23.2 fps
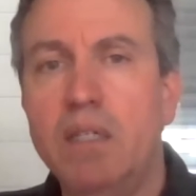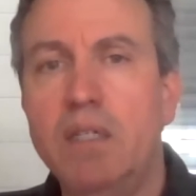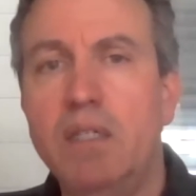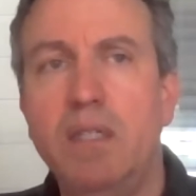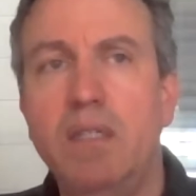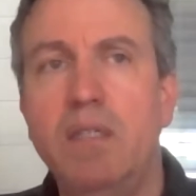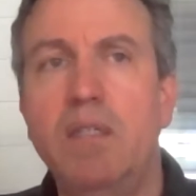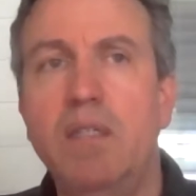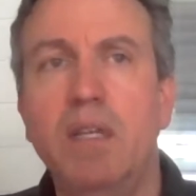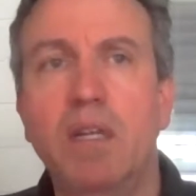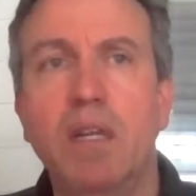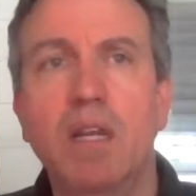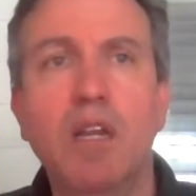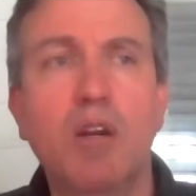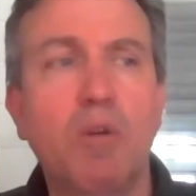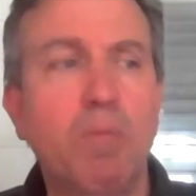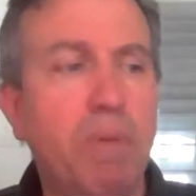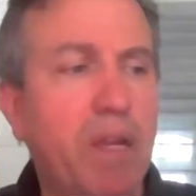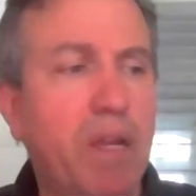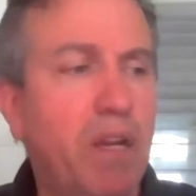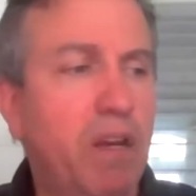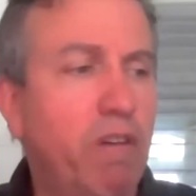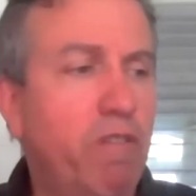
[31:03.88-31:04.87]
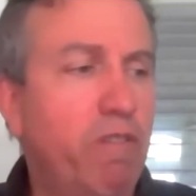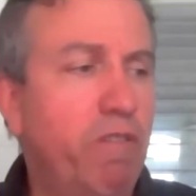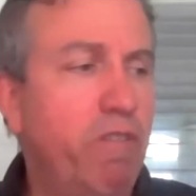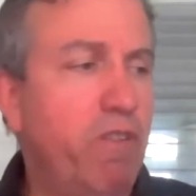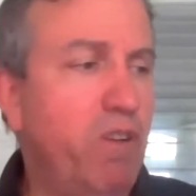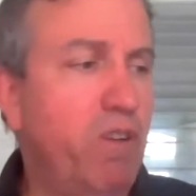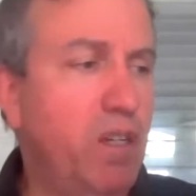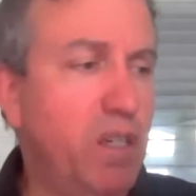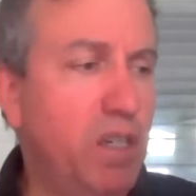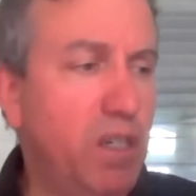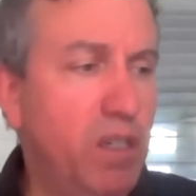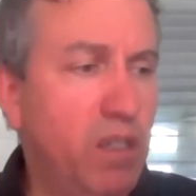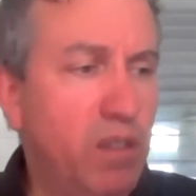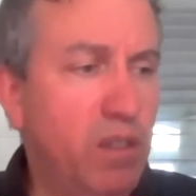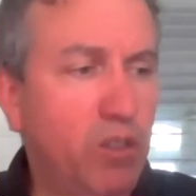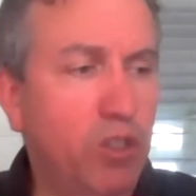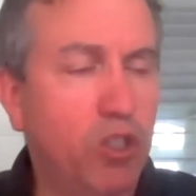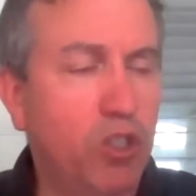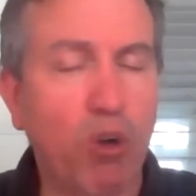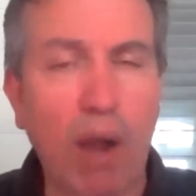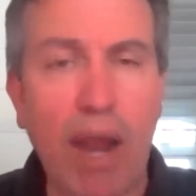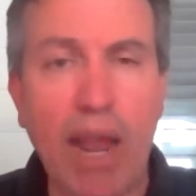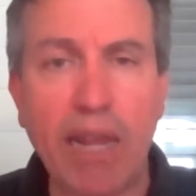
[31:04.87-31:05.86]
in the little bit of
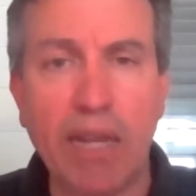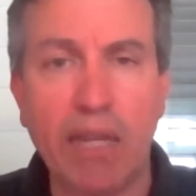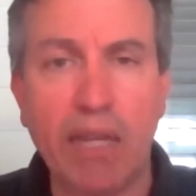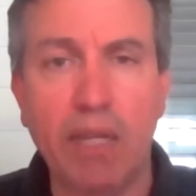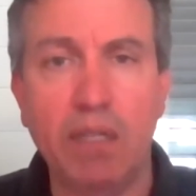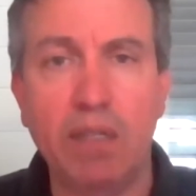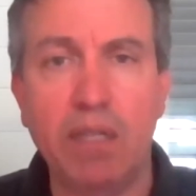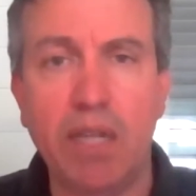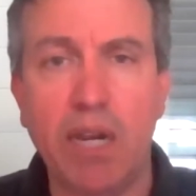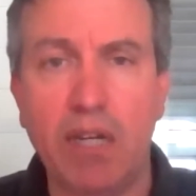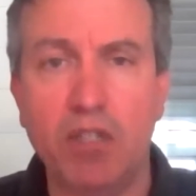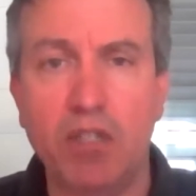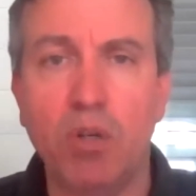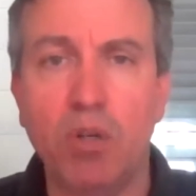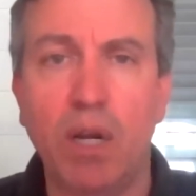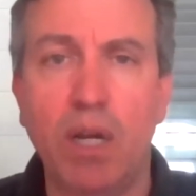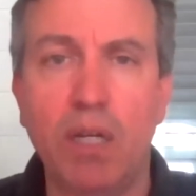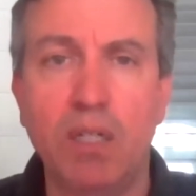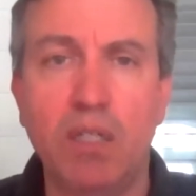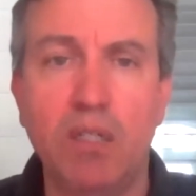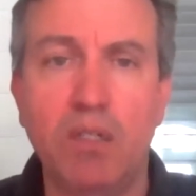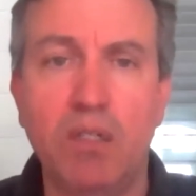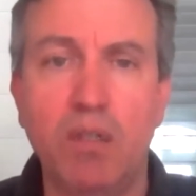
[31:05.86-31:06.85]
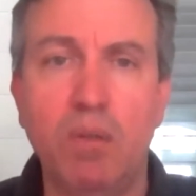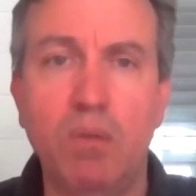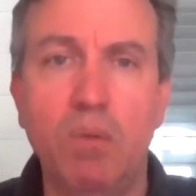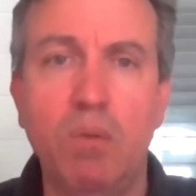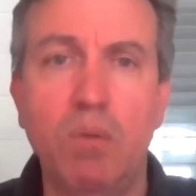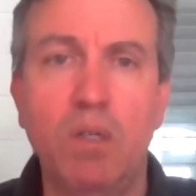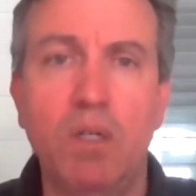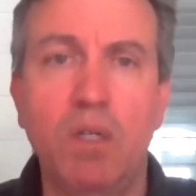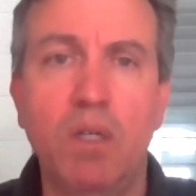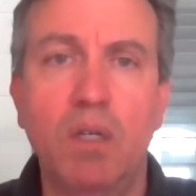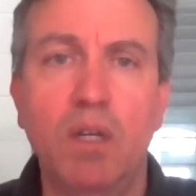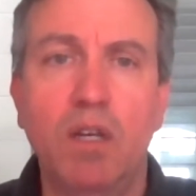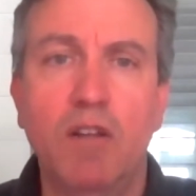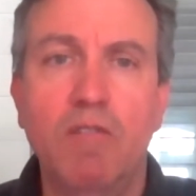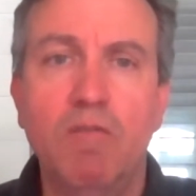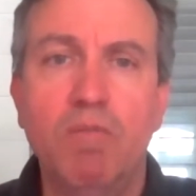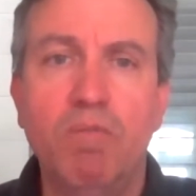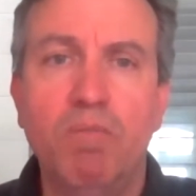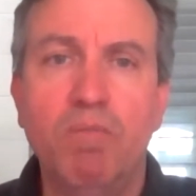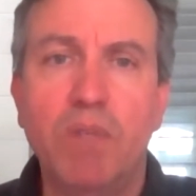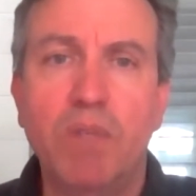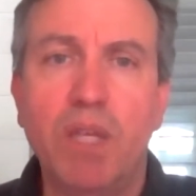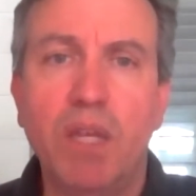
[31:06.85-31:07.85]
tracking that I tried to do,
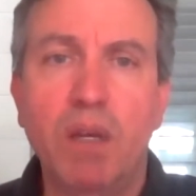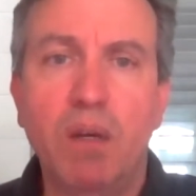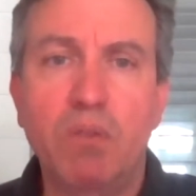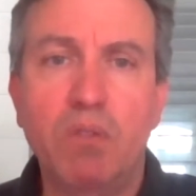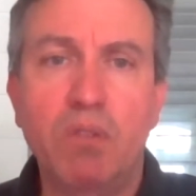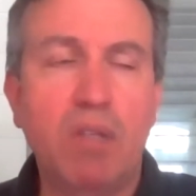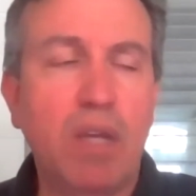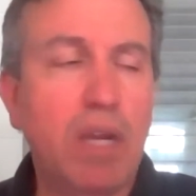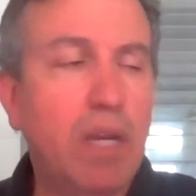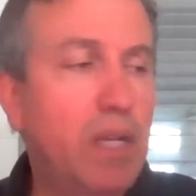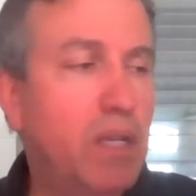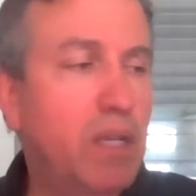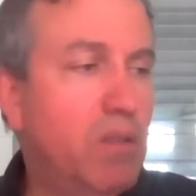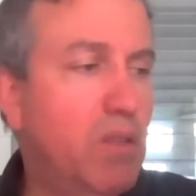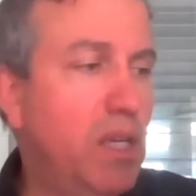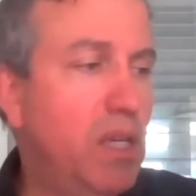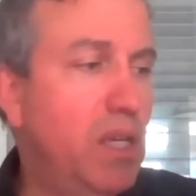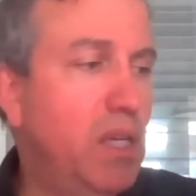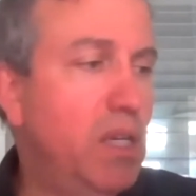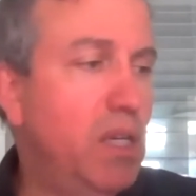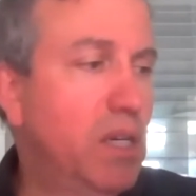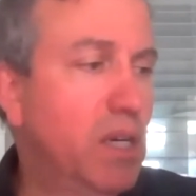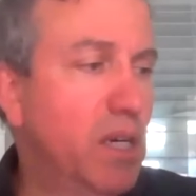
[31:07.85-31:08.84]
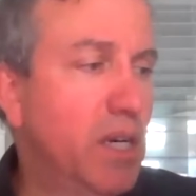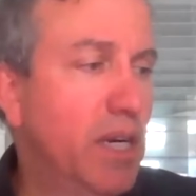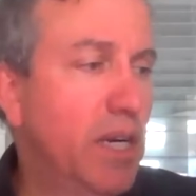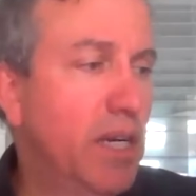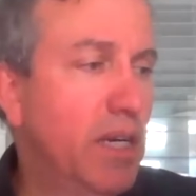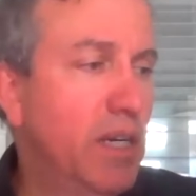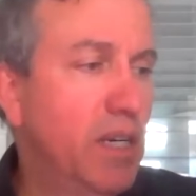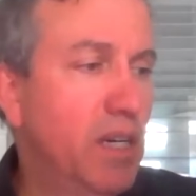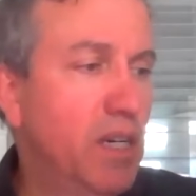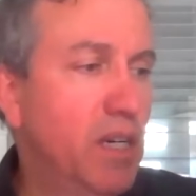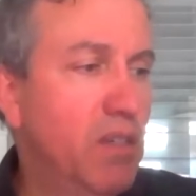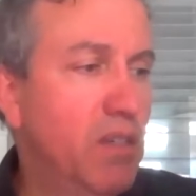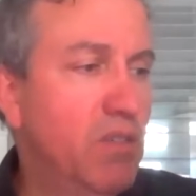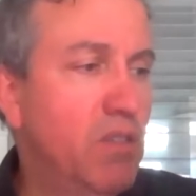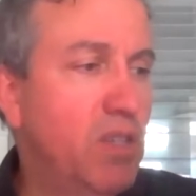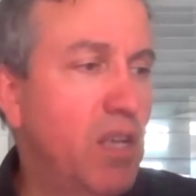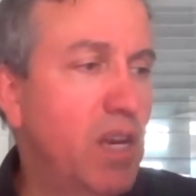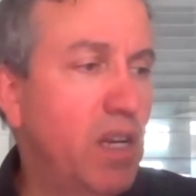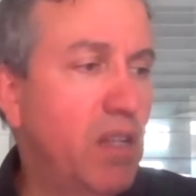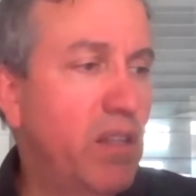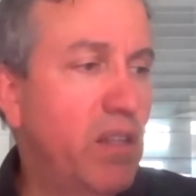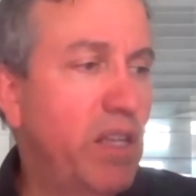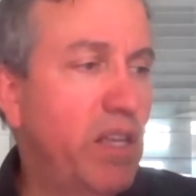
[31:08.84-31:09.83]
you know, setting the
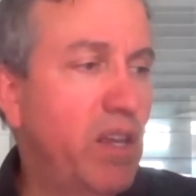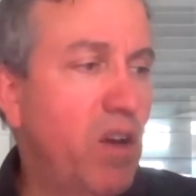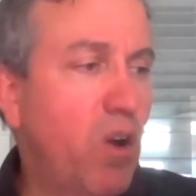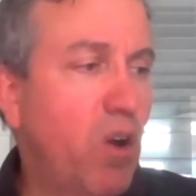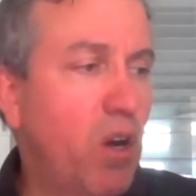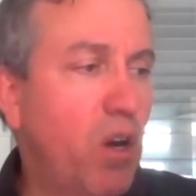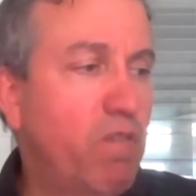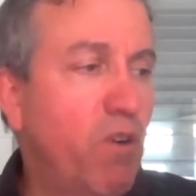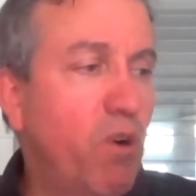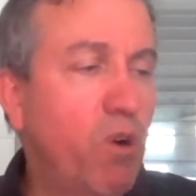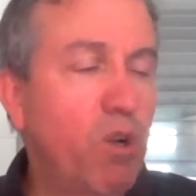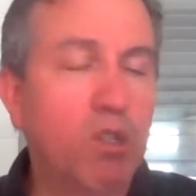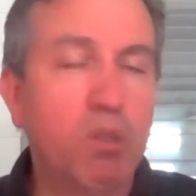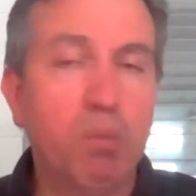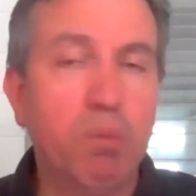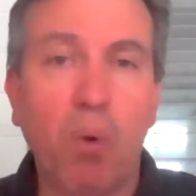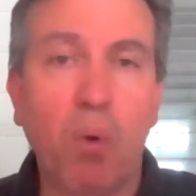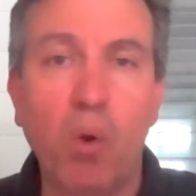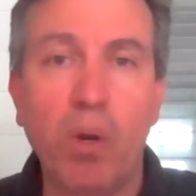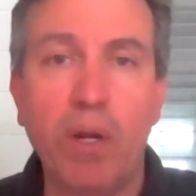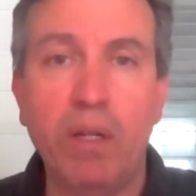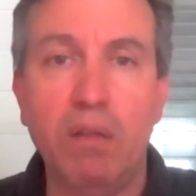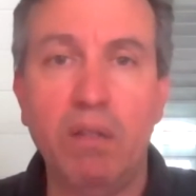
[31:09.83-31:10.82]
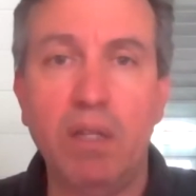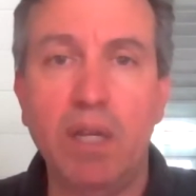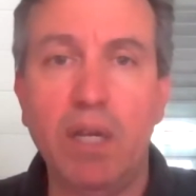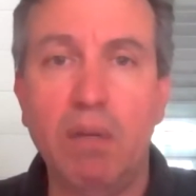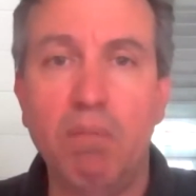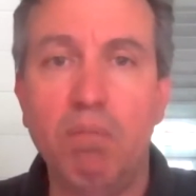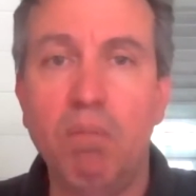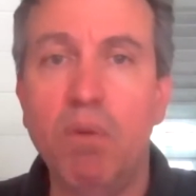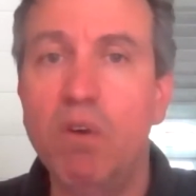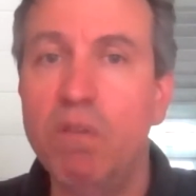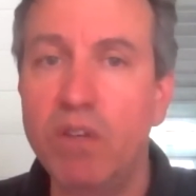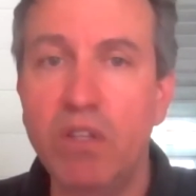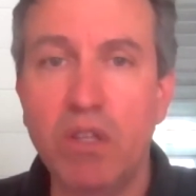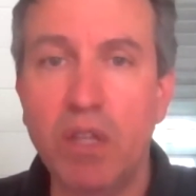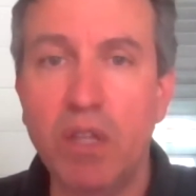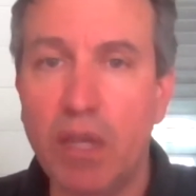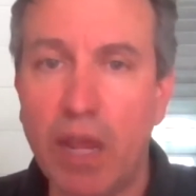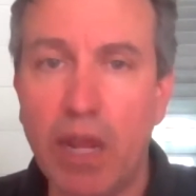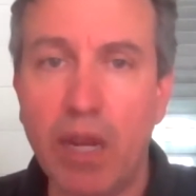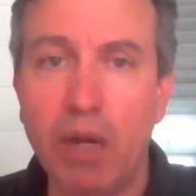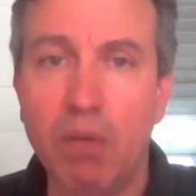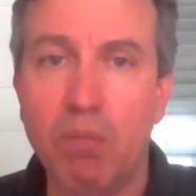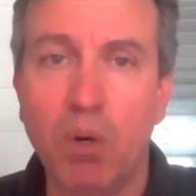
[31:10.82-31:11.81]
autofocus point and then moving the
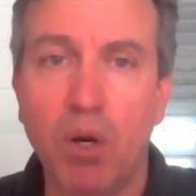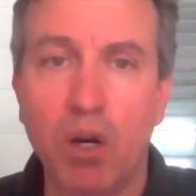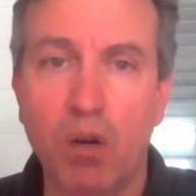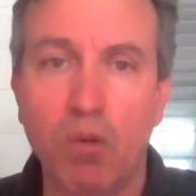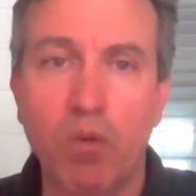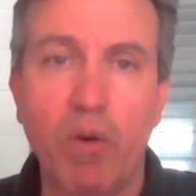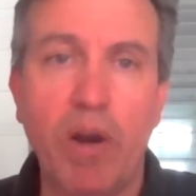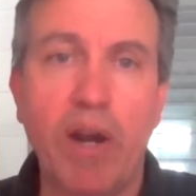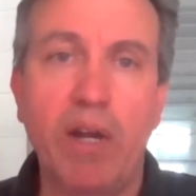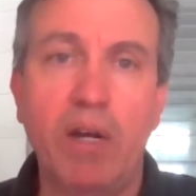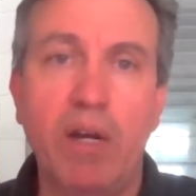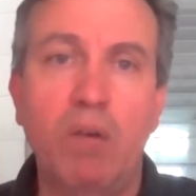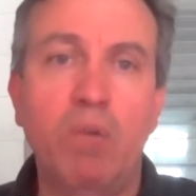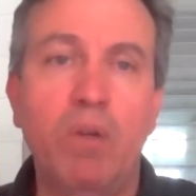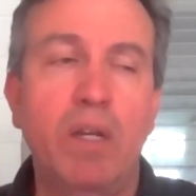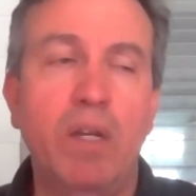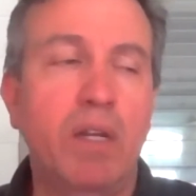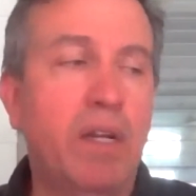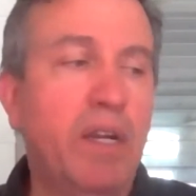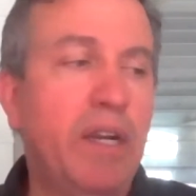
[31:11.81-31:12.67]
camera around.